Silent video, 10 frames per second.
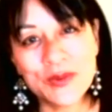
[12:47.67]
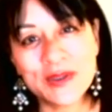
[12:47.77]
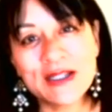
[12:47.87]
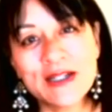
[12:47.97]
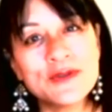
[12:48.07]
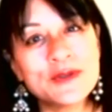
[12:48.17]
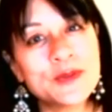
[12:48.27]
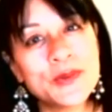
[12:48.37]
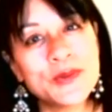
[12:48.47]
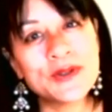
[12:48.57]
Would love your
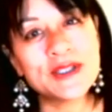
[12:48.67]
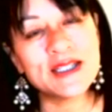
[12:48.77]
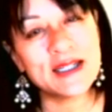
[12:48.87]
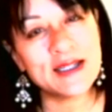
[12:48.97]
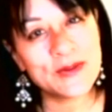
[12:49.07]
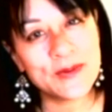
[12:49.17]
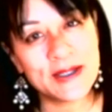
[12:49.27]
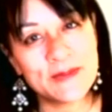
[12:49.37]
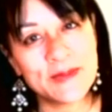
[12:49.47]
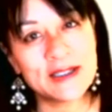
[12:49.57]
support in any
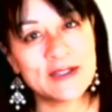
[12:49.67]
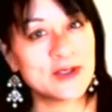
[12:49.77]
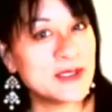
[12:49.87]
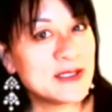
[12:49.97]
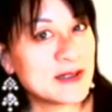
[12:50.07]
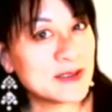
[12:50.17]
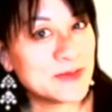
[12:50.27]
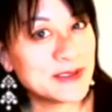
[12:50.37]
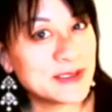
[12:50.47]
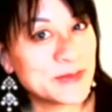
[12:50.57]
way by giving me
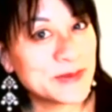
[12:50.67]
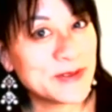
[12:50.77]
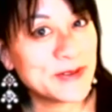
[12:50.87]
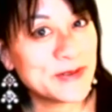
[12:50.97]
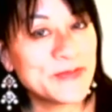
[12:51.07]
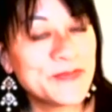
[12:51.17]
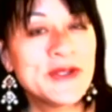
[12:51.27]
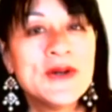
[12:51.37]
comments below